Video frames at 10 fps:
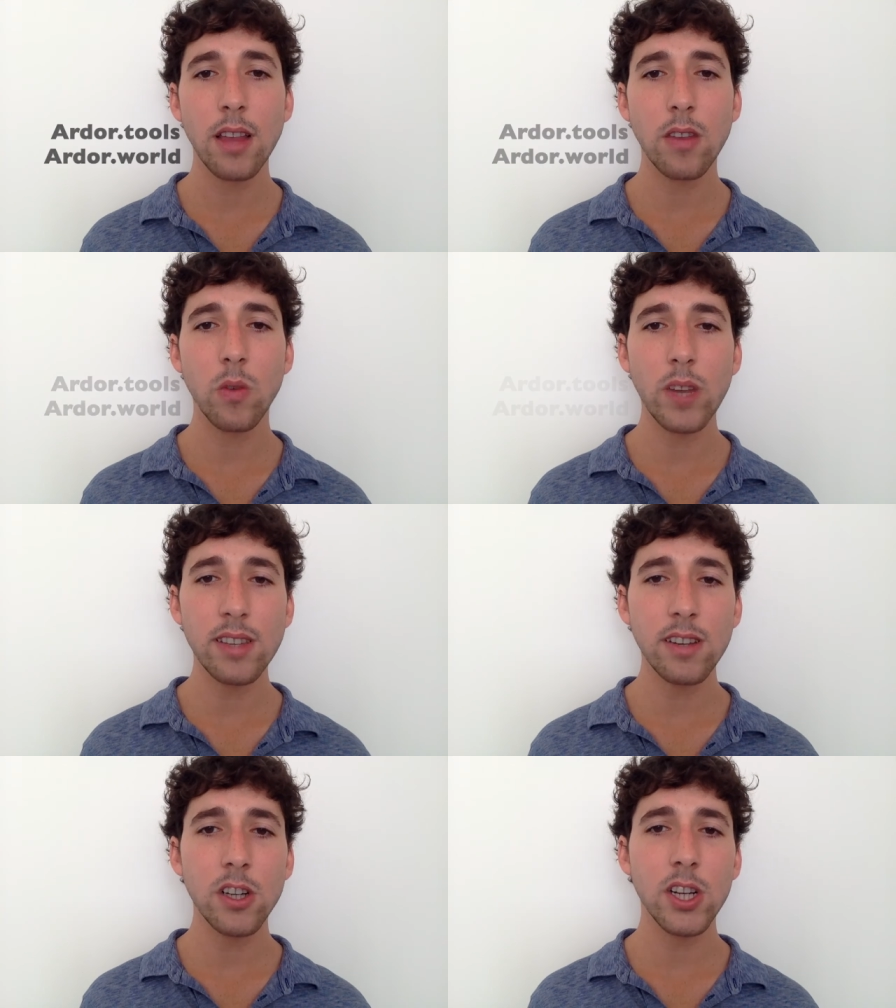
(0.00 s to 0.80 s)
to
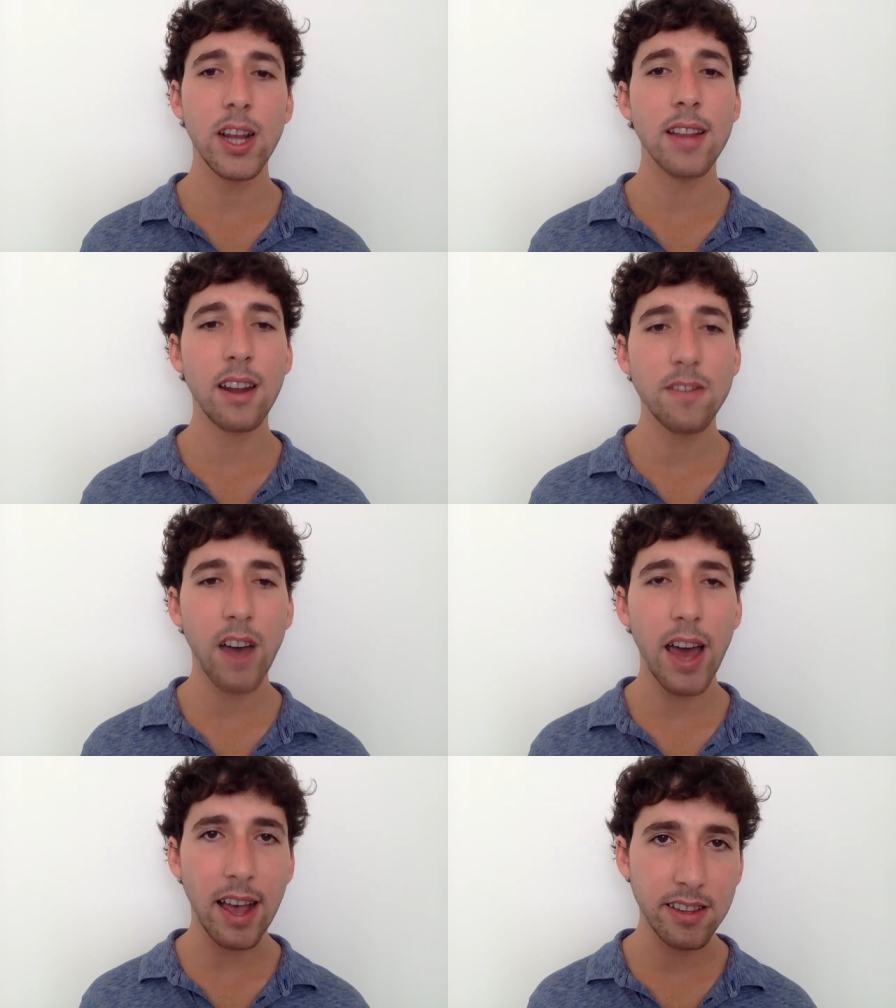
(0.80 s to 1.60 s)
research and
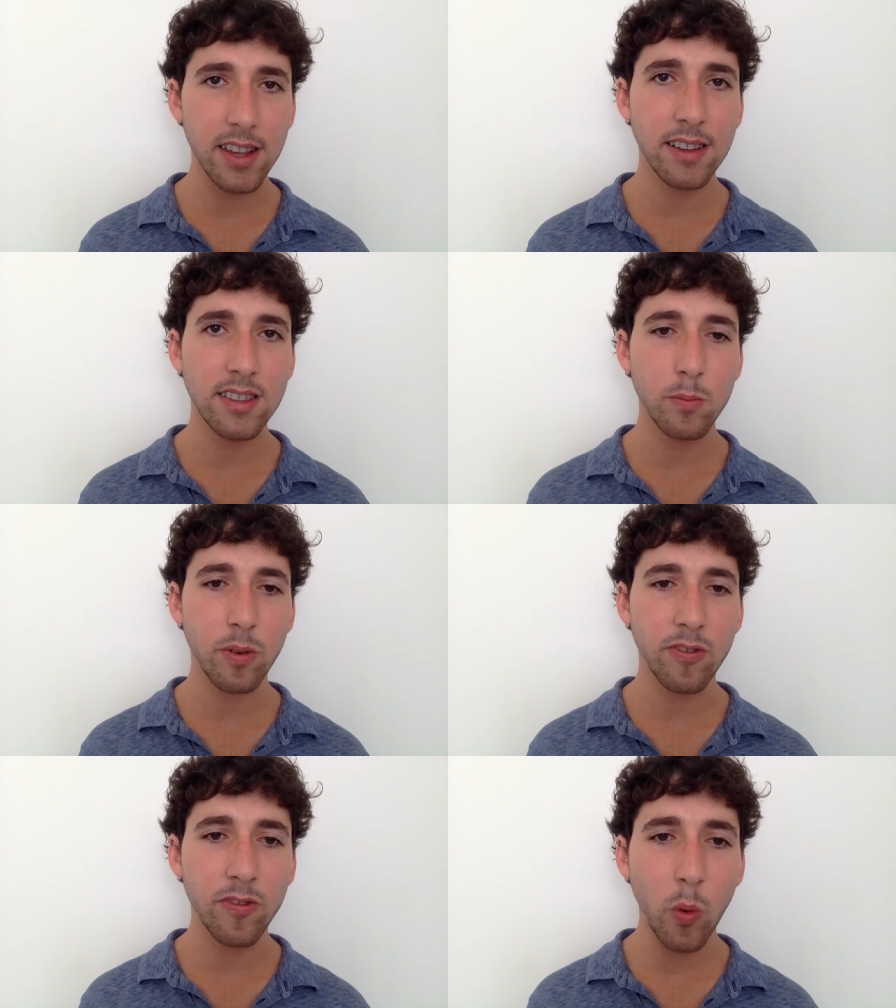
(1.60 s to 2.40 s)
identify assets
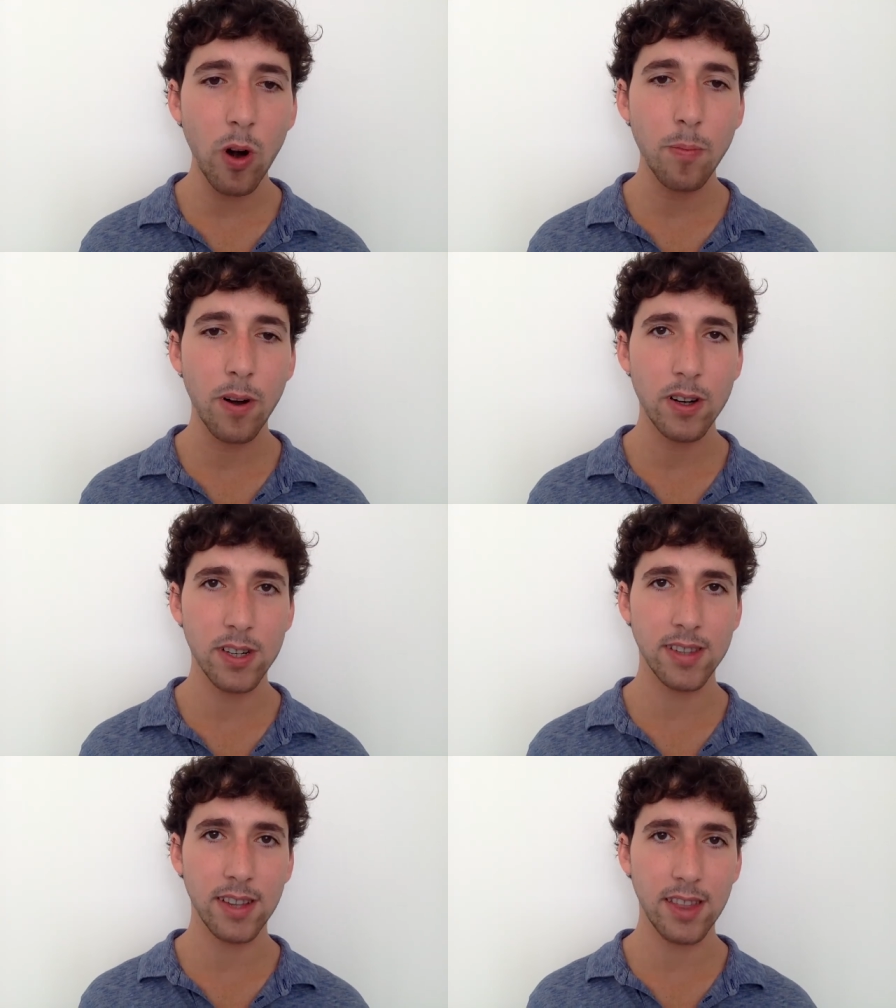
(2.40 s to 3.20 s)
before
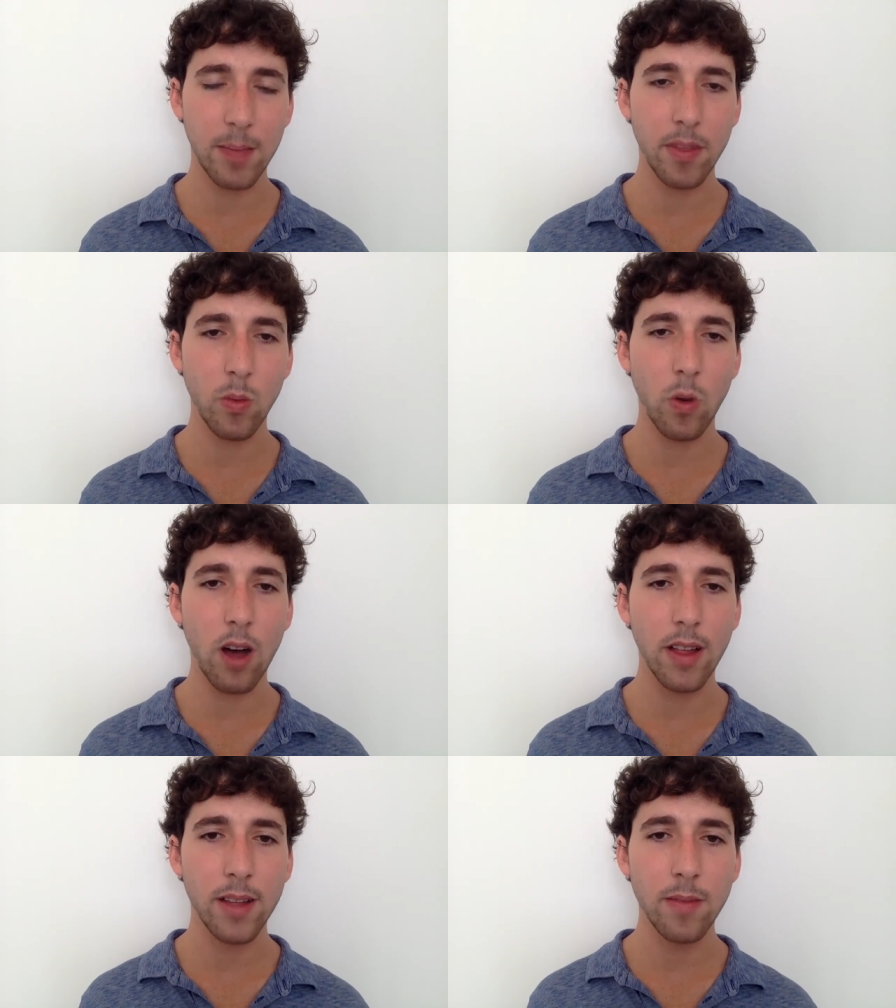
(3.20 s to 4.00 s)
purchasing them in the
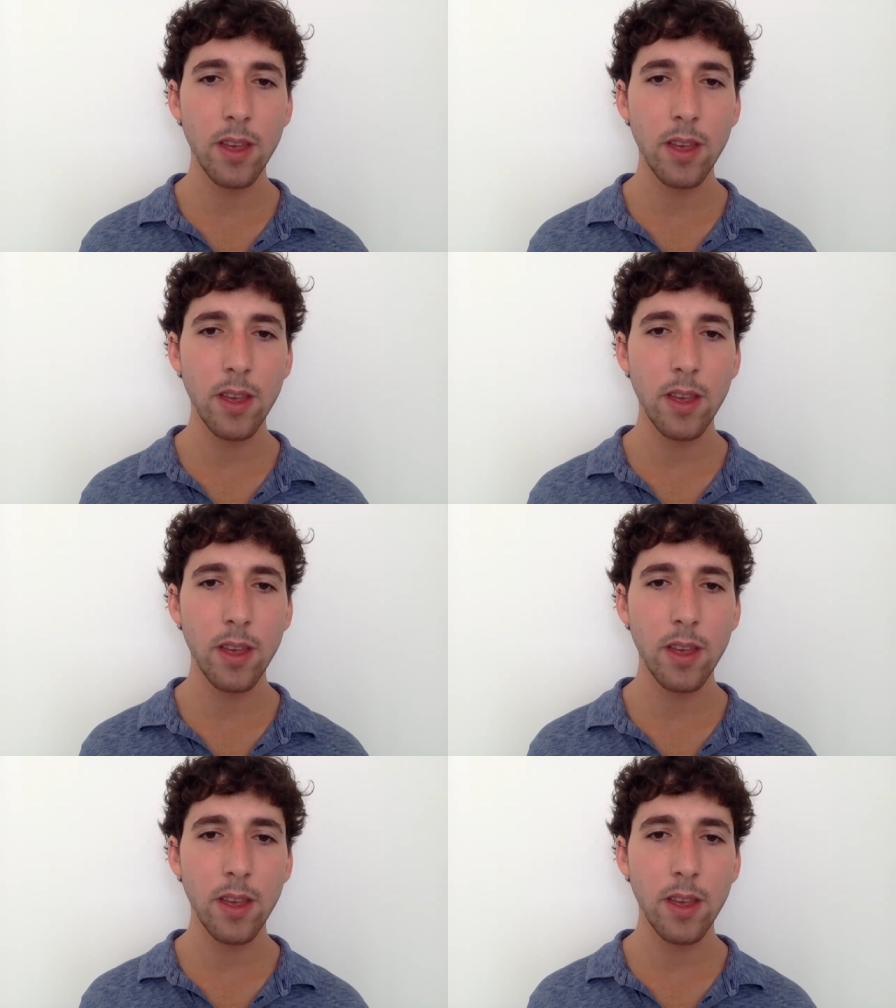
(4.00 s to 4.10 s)
wallet.